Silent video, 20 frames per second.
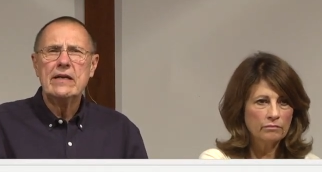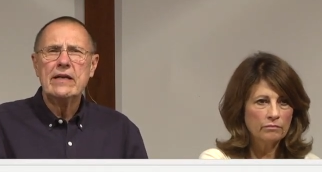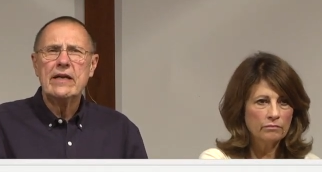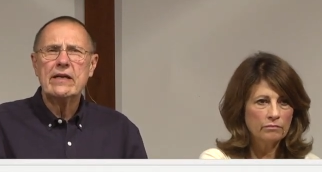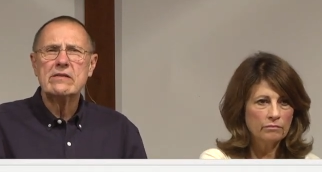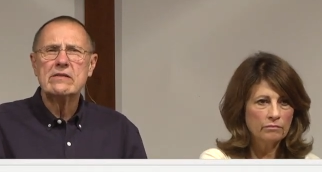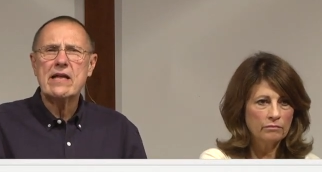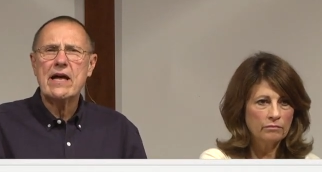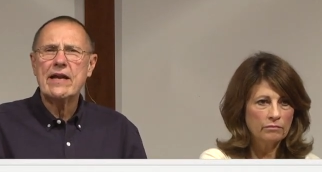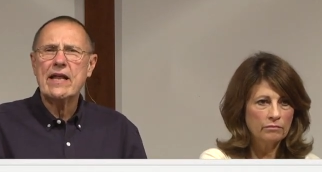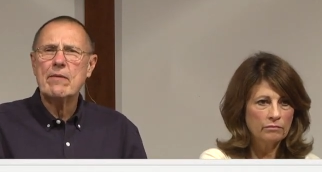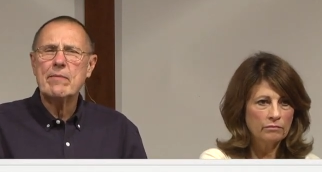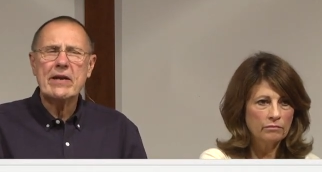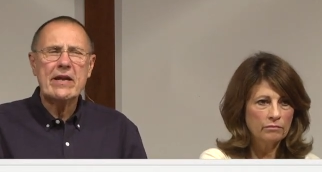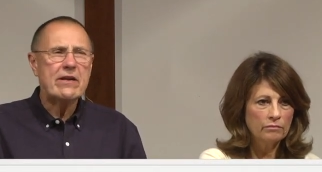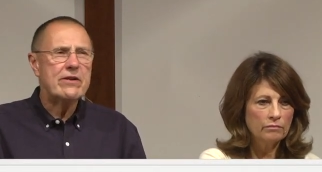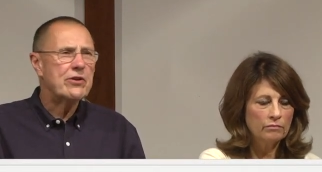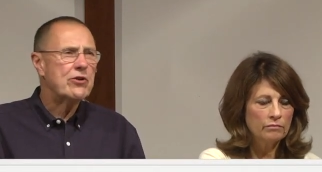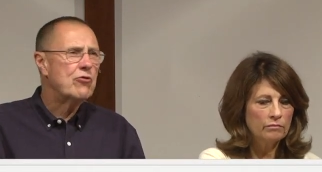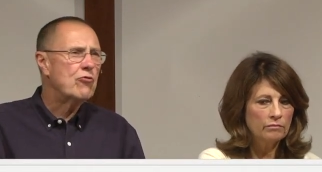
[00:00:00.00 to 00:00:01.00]
Speaker 1: It's not how
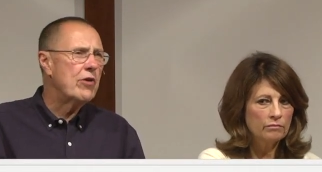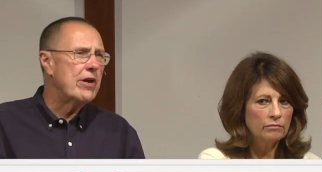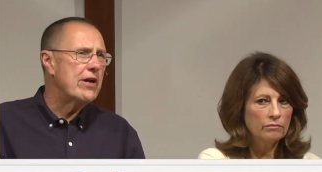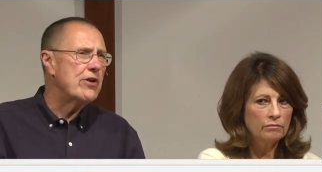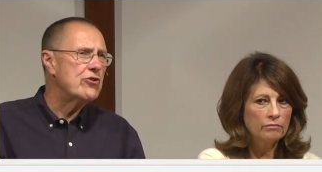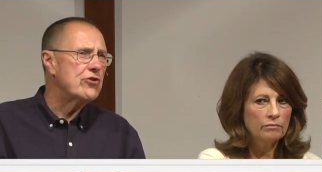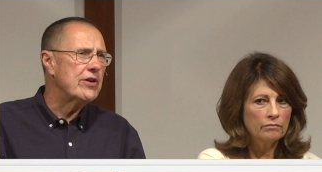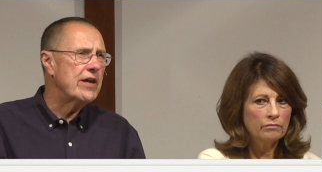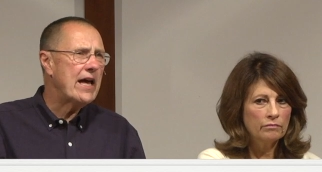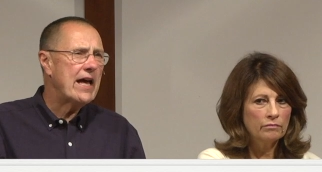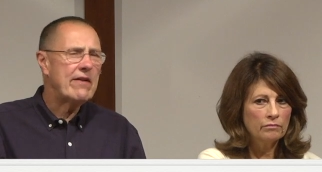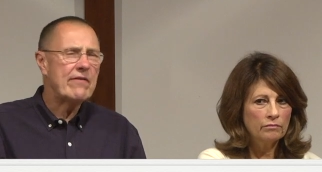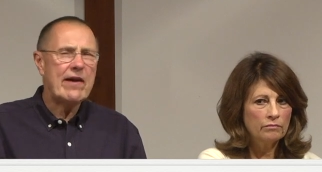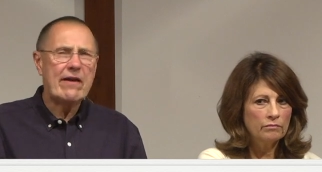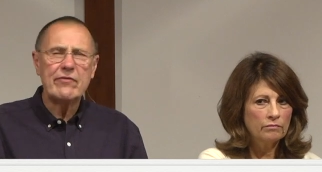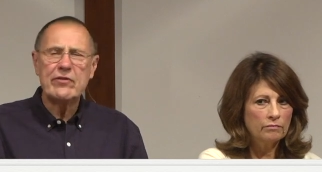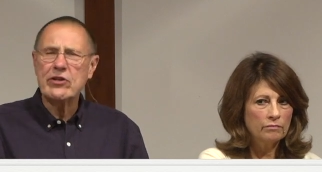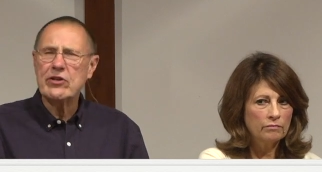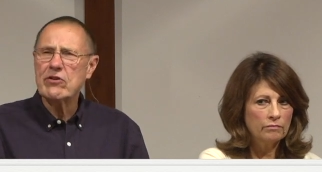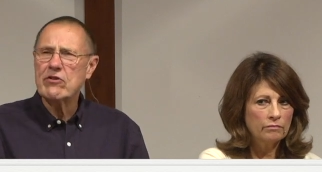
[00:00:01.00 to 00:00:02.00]
many degrees you have
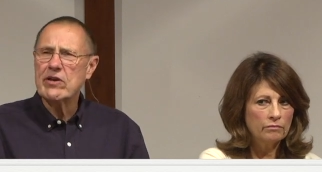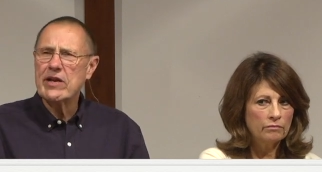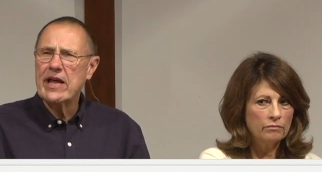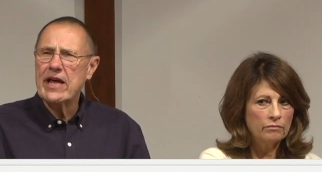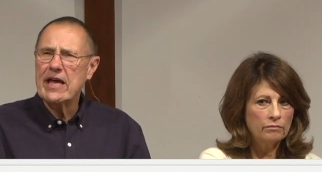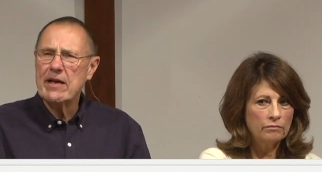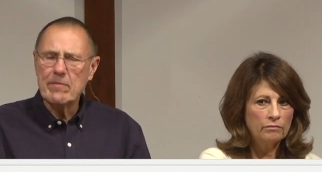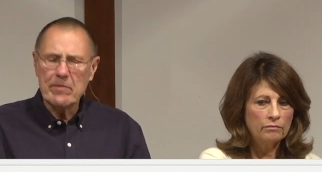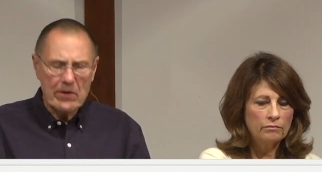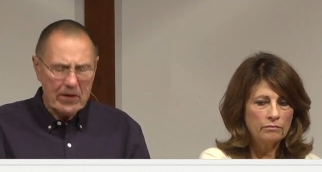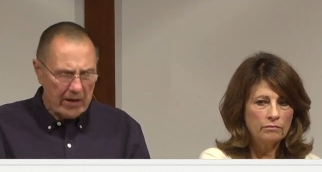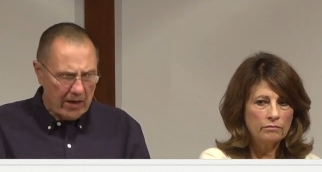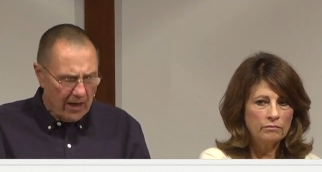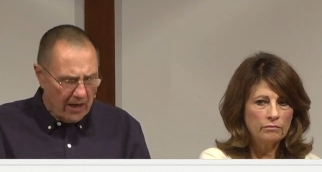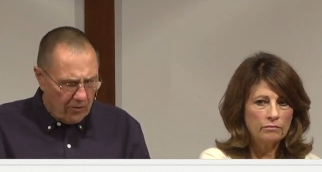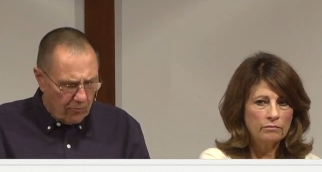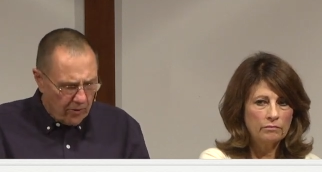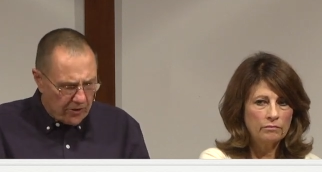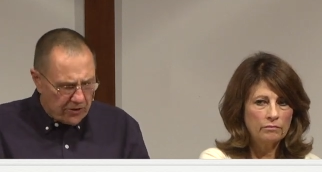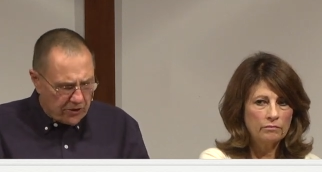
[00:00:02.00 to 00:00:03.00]
after your name,
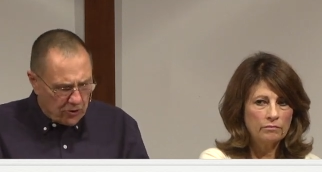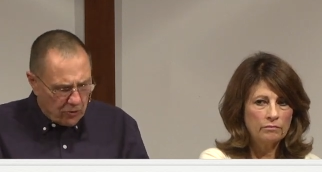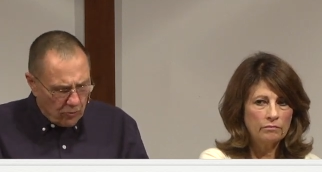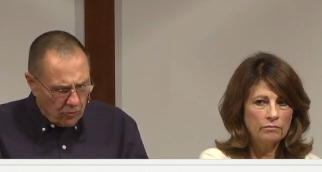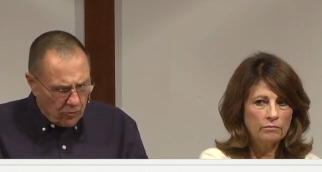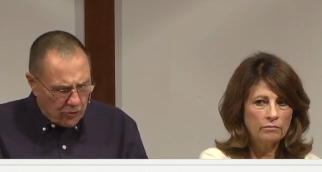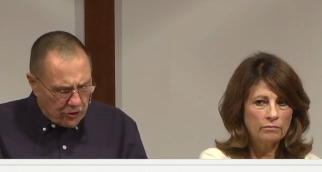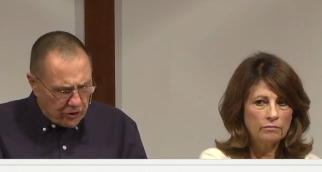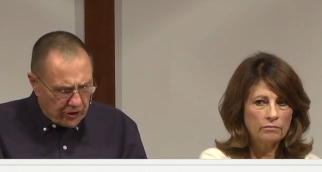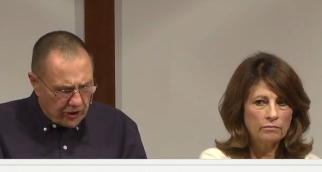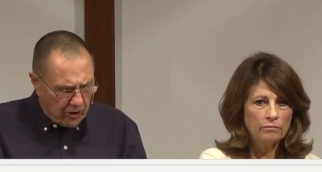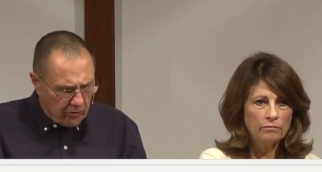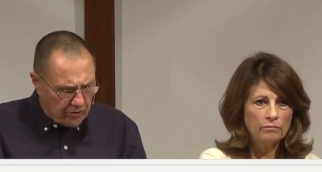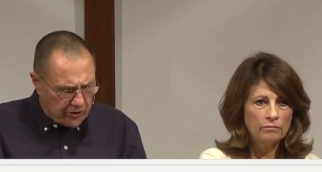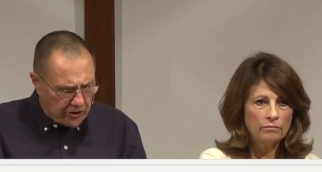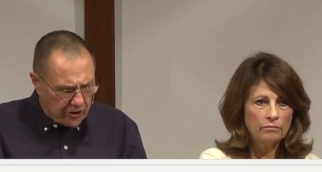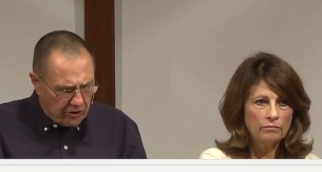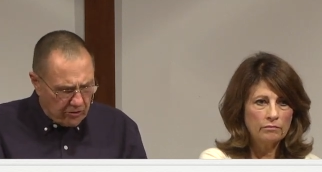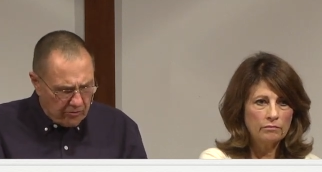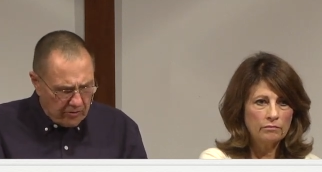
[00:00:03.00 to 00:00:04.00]
what schools you go
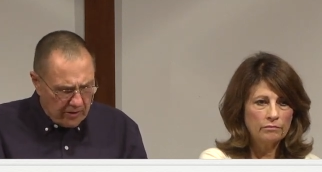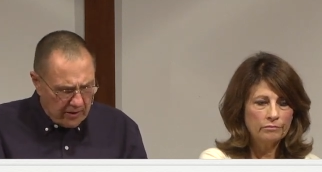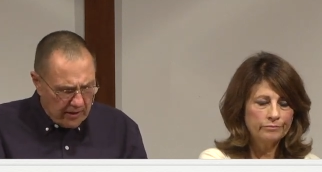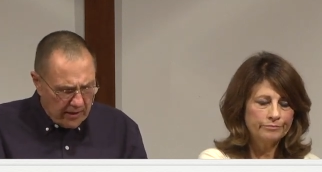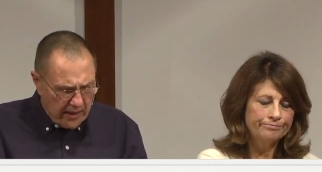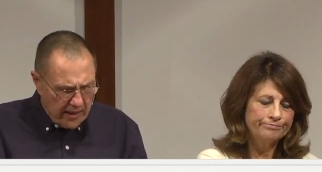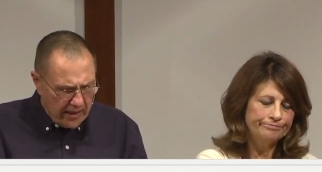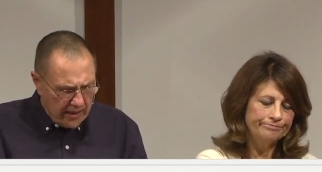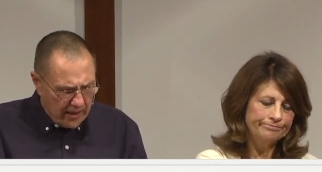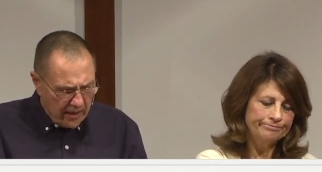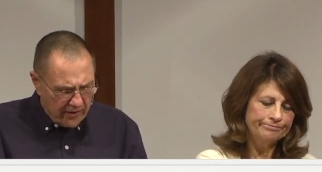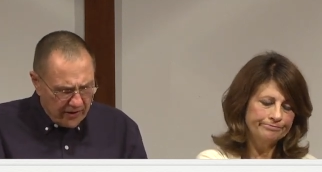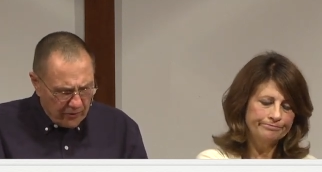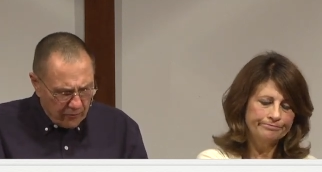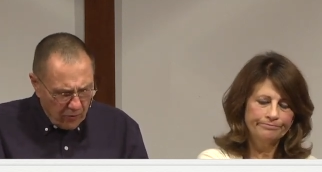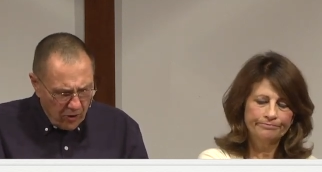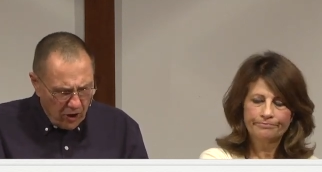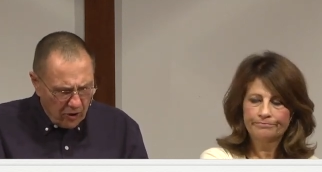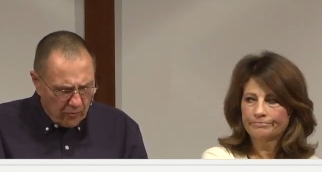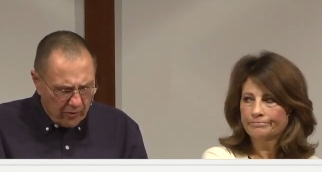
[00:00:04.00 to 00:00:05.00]
to.
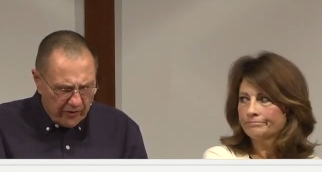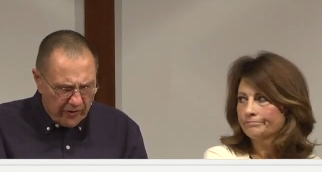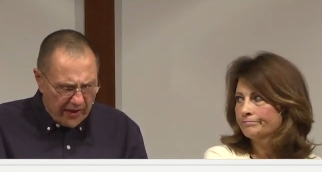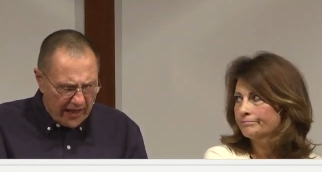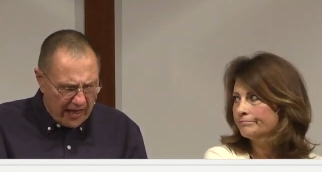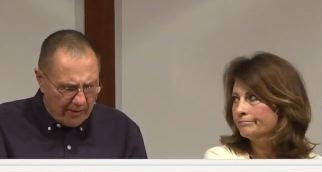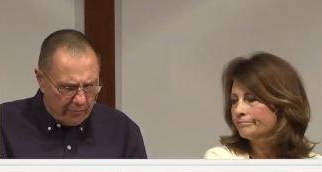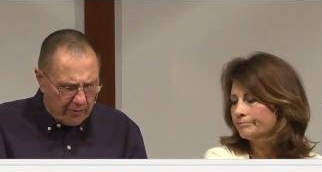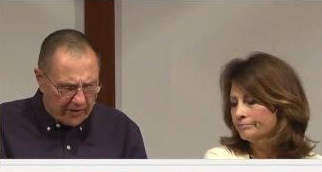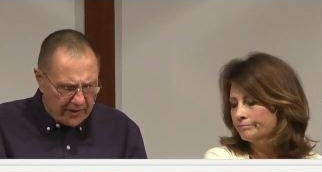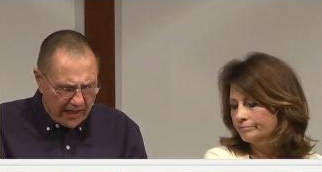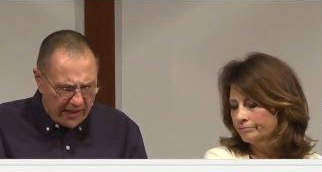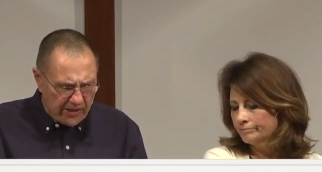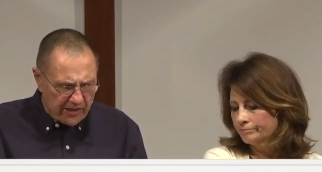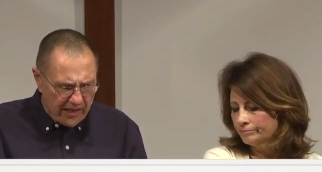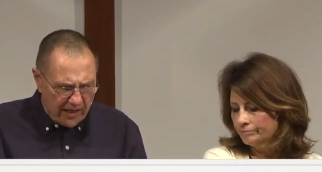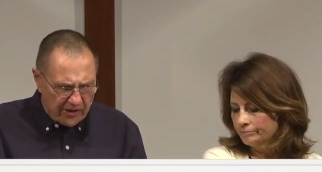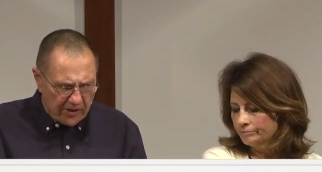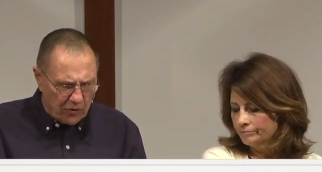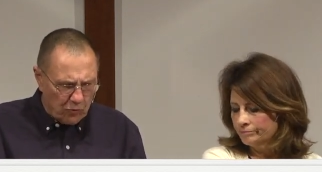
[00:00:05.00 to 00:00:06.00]
Nothing wrong with that, but
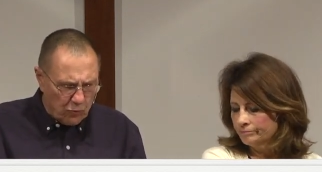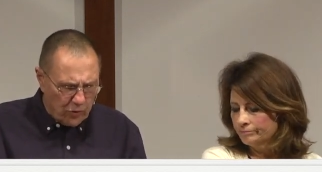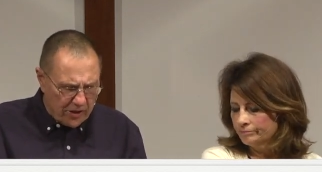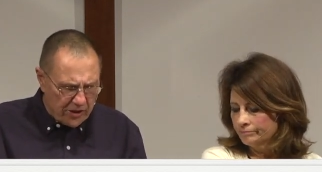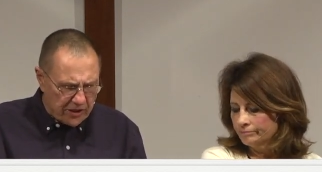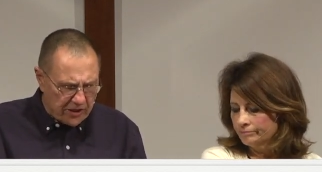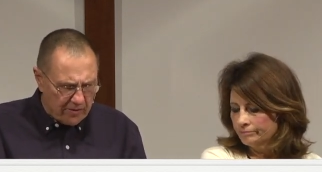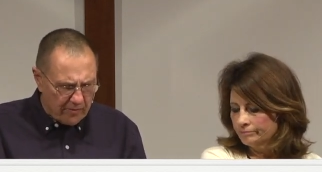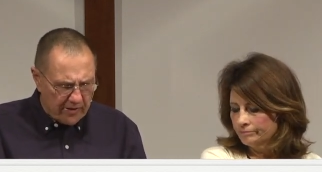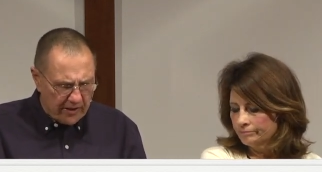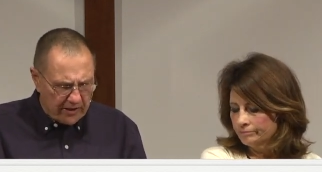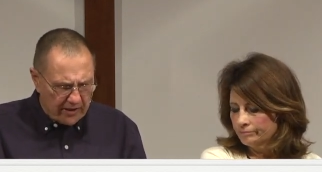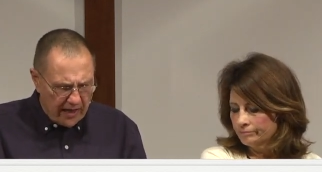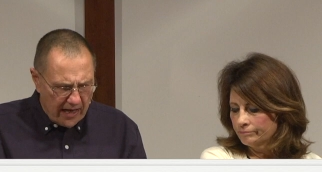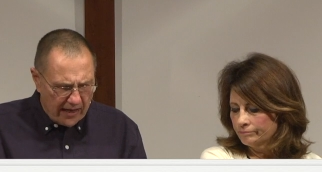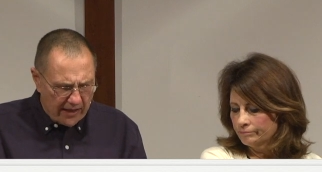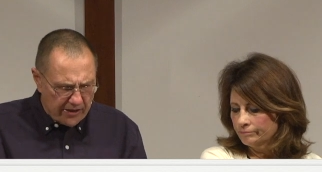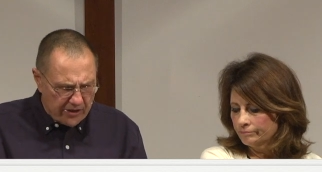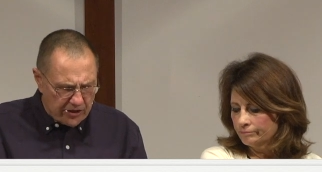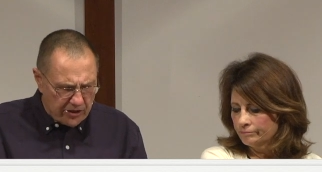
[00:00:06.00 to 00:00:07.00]
that's not the wisdom that
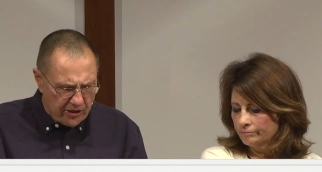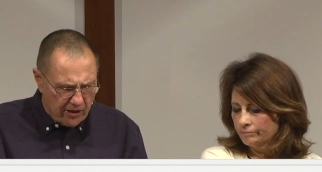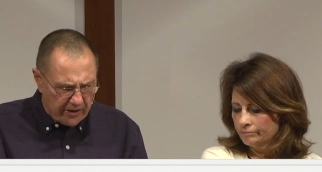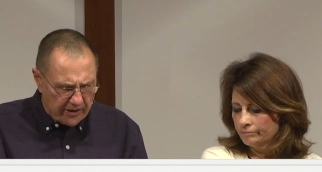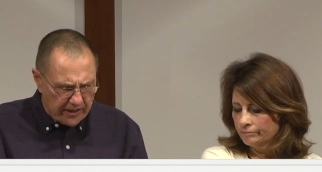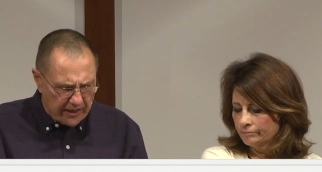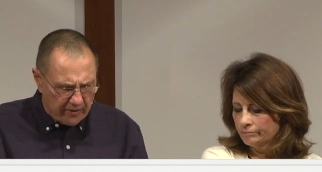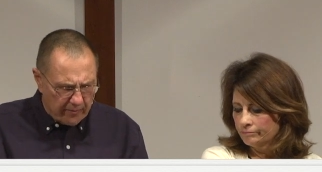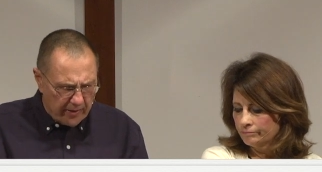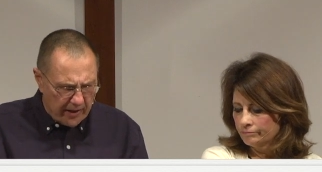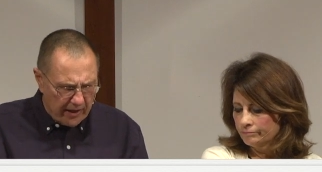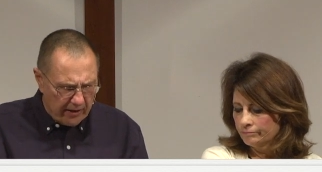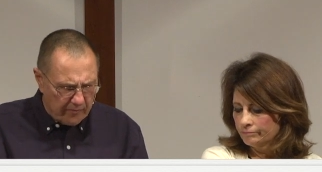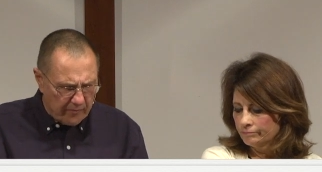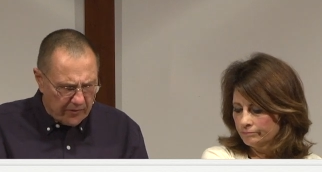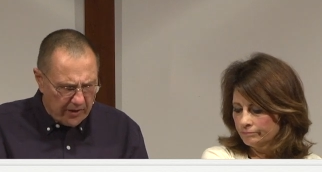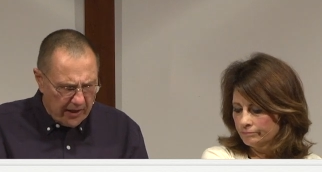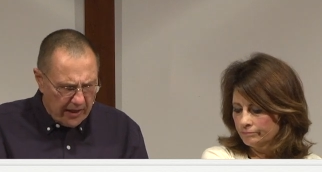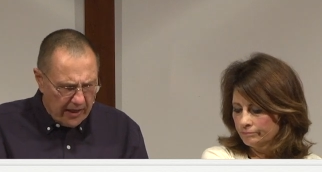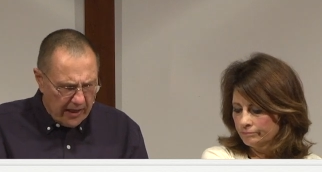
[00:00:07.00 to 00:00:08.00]
God is talking
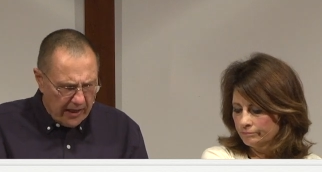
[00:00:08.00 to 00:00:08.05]
about.